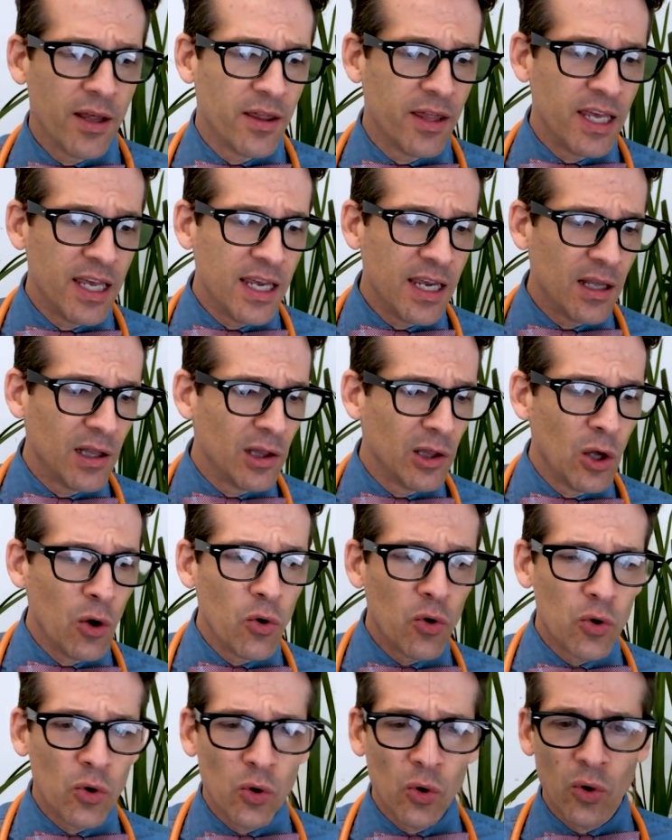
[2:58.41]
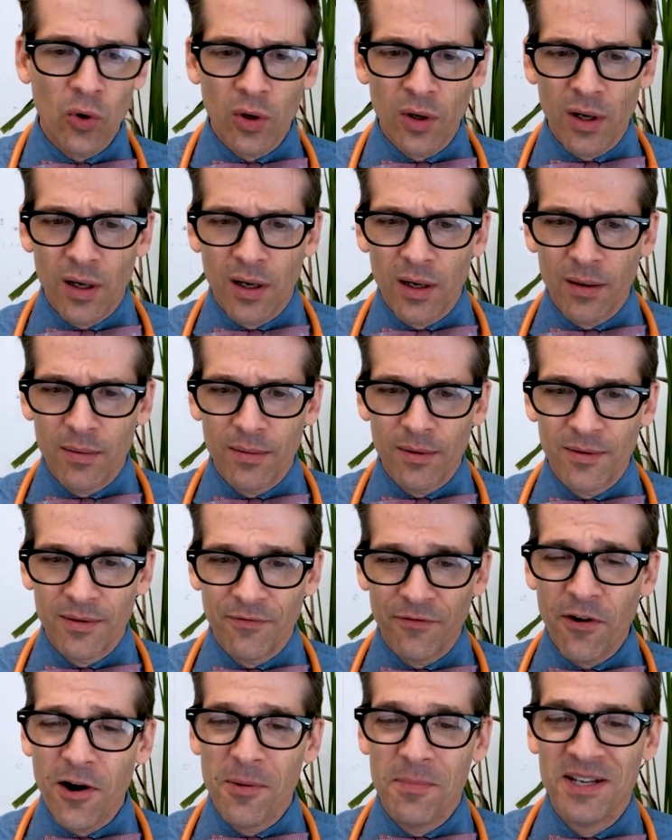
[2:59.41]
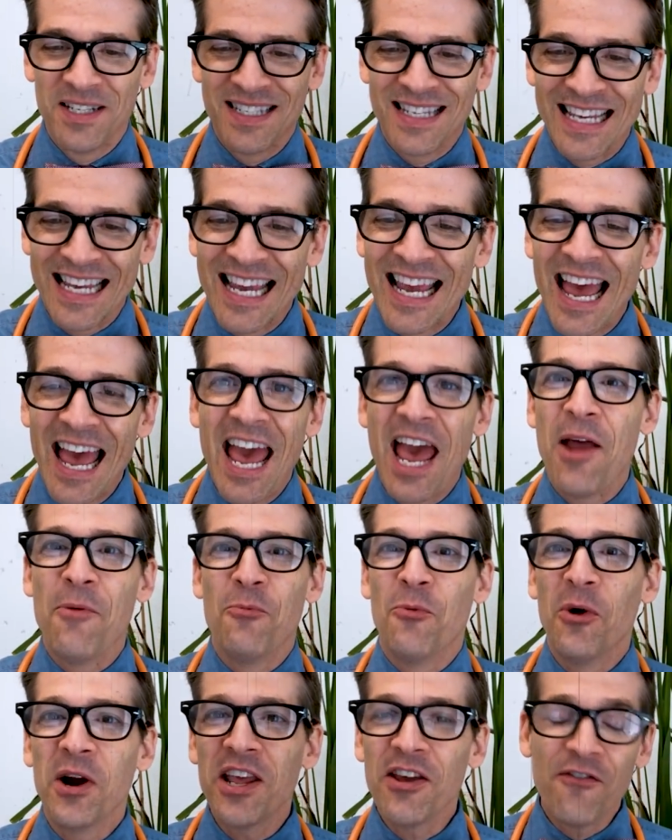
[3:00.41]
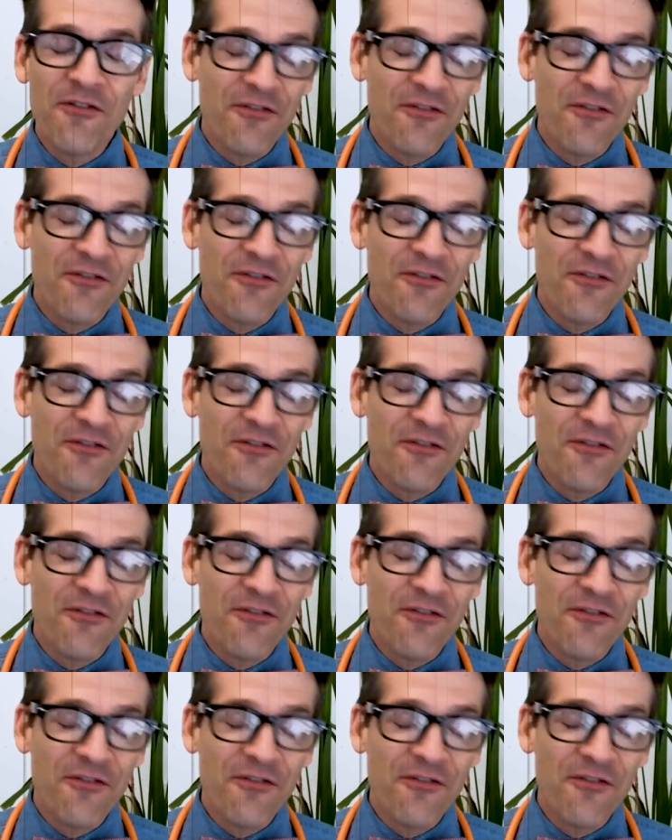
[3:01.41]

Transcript: the local pharmacy, and what do